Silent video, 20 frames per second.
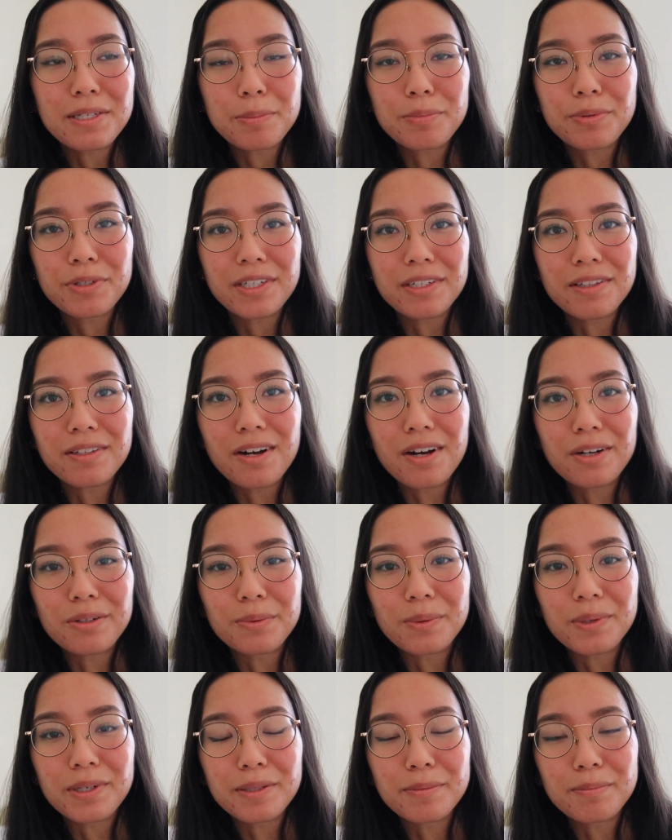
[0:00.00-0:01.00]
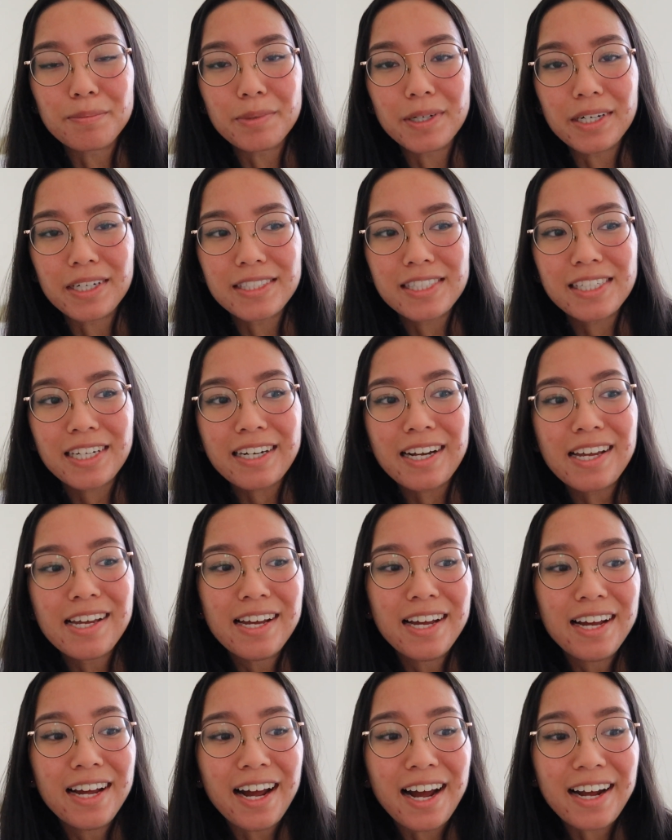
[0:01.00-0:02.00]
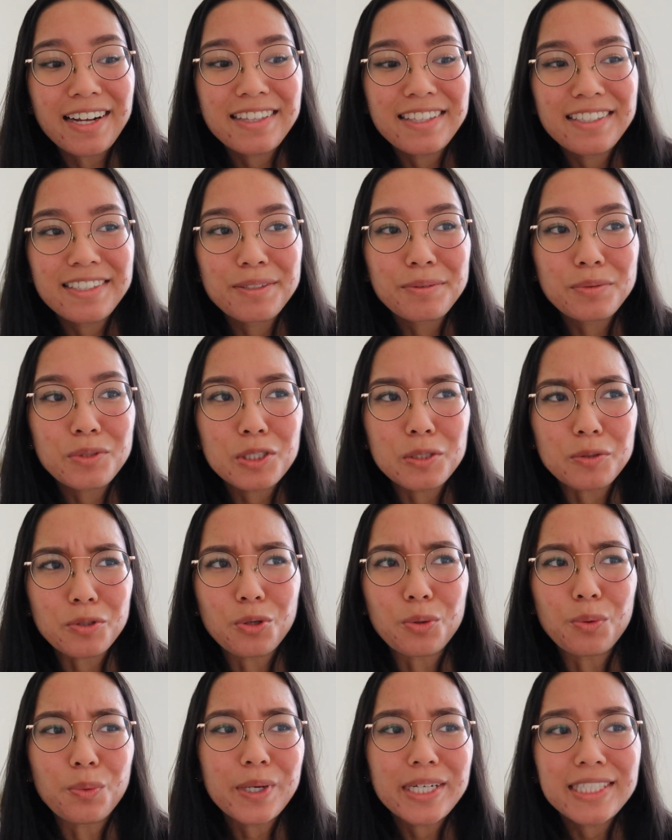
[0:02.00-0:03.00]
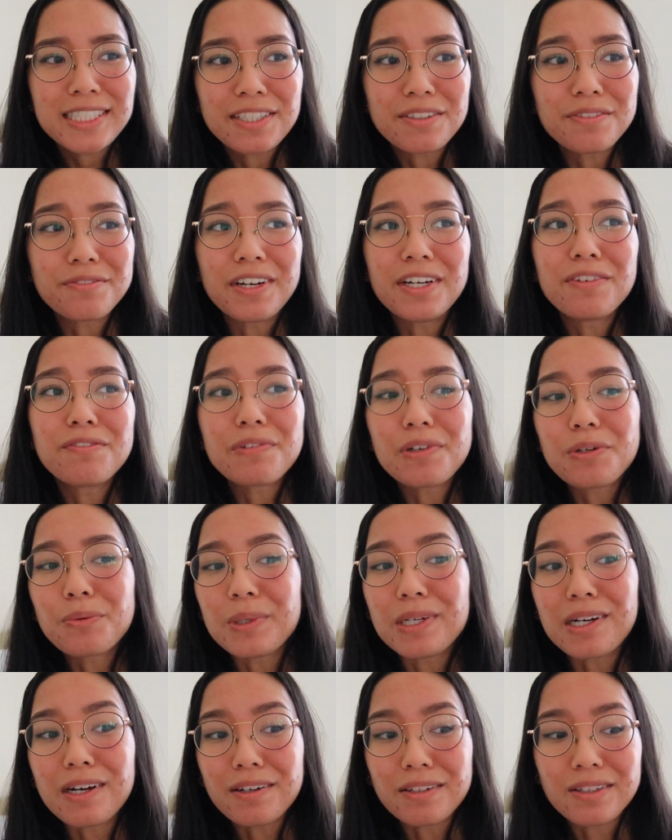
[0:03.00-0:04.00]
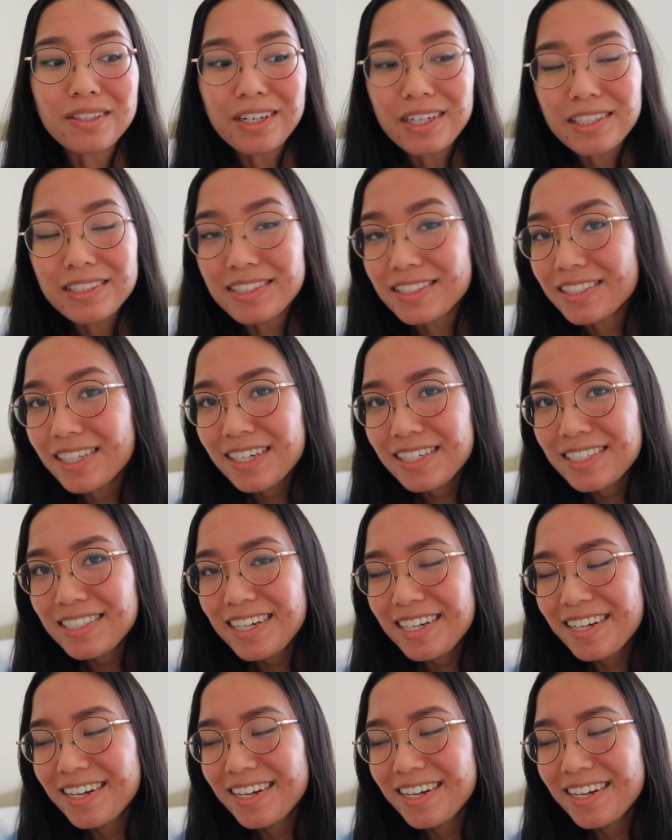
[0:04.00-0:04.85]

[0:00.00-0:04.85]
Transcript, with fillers: a pretty long one, but I think it was quite eventful. We got a lot done.